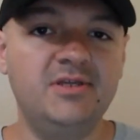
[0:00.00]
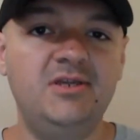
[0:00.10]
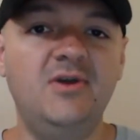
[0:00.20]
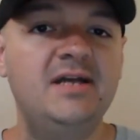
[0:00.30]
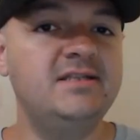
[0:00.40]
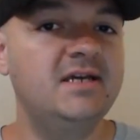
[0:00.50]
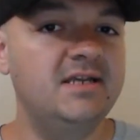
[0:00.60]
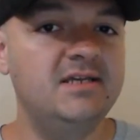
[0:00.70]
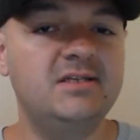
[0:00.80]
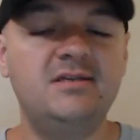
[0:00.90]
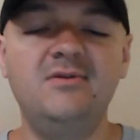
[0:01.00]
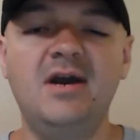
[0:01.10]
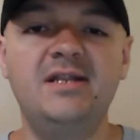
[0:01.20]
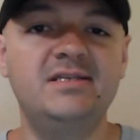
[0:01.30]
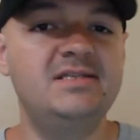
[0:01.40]
You got Dennis, you
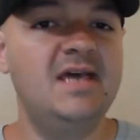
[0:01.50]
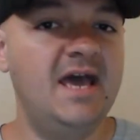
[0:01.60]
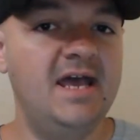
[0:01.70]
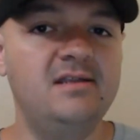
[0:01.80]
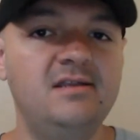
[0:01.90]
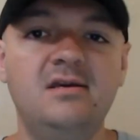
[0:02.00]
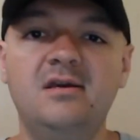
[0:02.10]
got his dad,